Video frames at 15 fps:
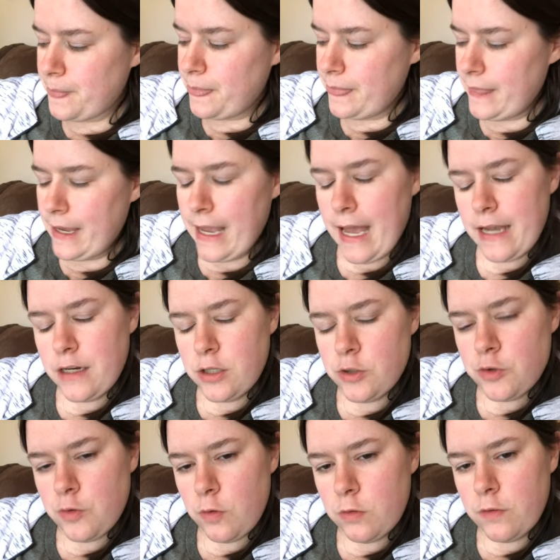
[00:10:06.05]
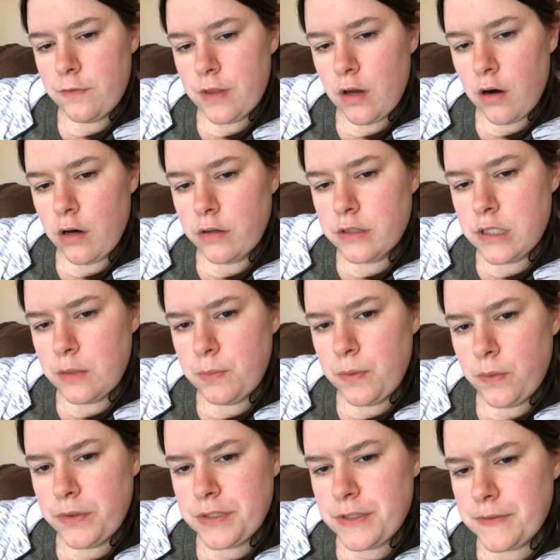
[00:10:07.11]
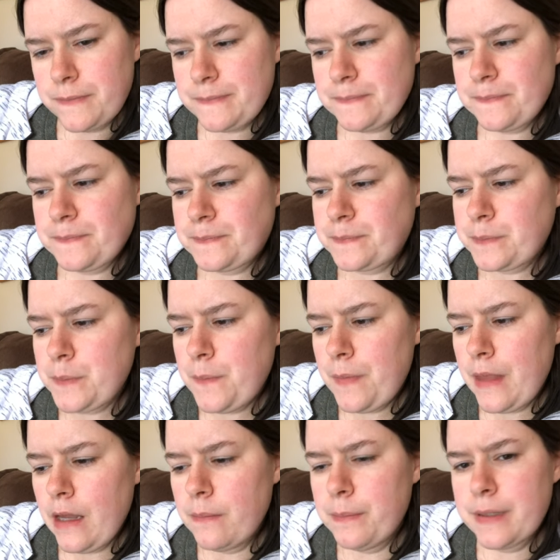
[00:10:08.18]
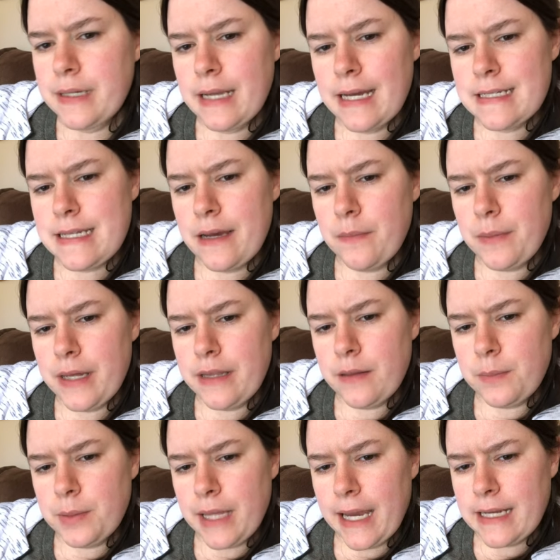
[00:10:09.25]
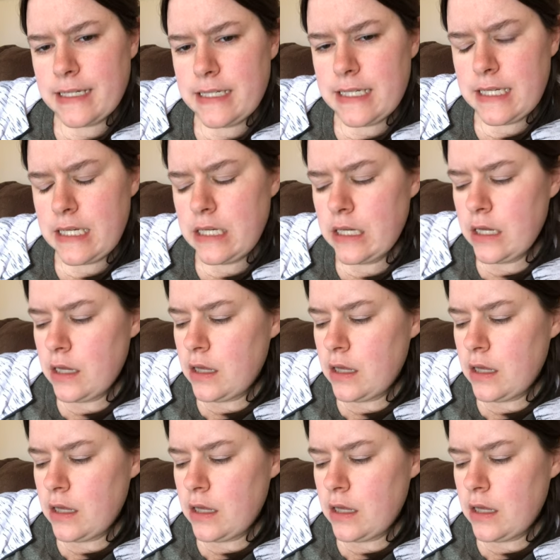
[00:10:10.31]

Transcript: They had control over the Arctic ports, but not down by the Black Sea.